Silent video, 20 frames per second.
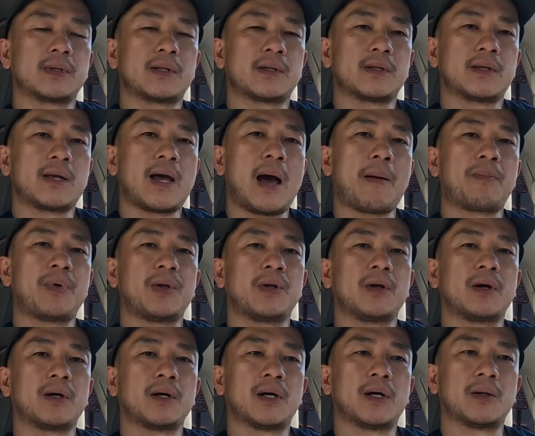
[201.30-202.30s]
happened
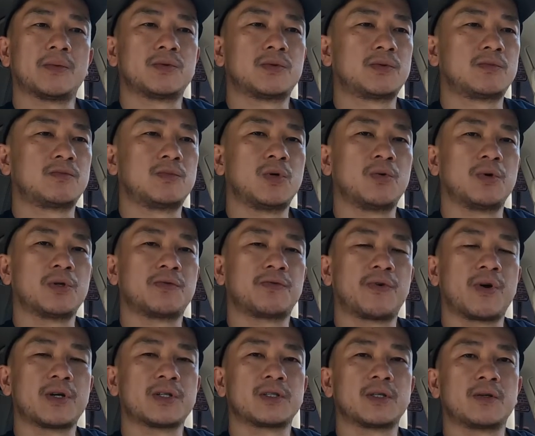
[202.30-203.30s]
as far
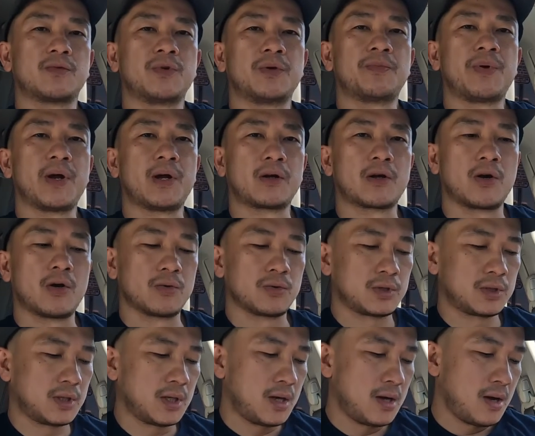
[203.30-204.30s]
as the repair goes.
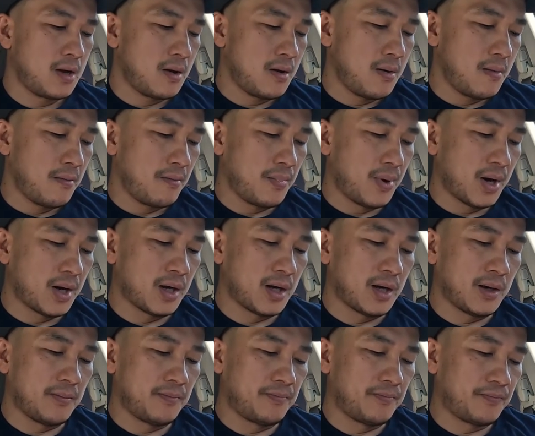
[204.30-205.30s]
But
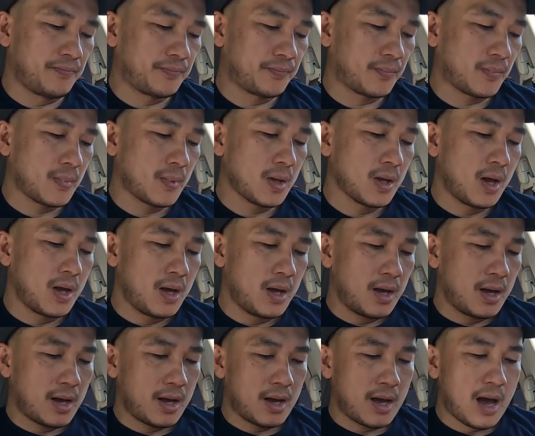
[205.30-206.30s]

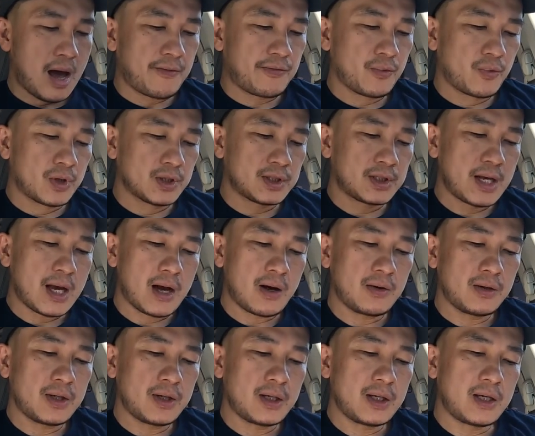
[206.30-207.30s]
afterwards now,
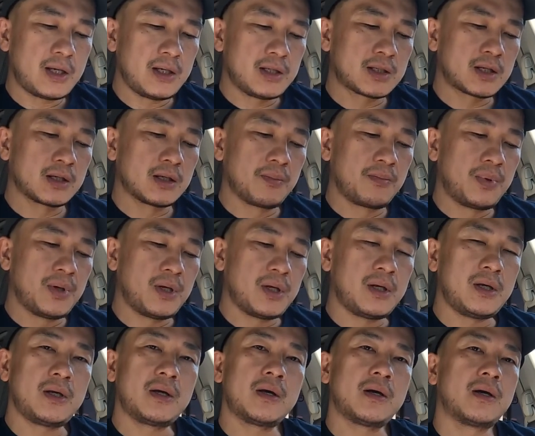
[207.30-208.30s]
he's going to be
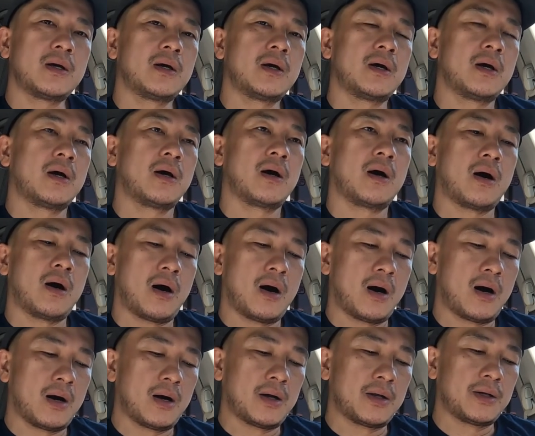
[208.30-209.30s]
on